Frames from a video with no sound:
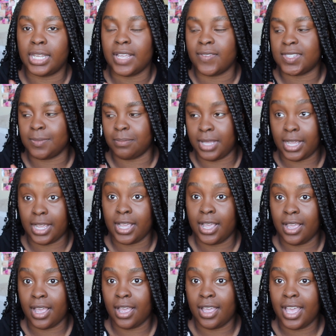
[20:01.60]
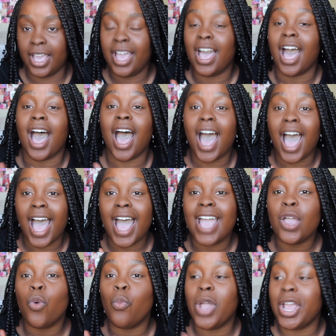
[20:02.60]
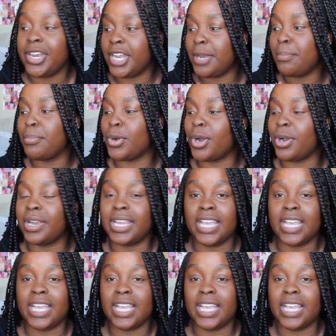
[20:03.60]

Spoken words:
gives me. Windenburg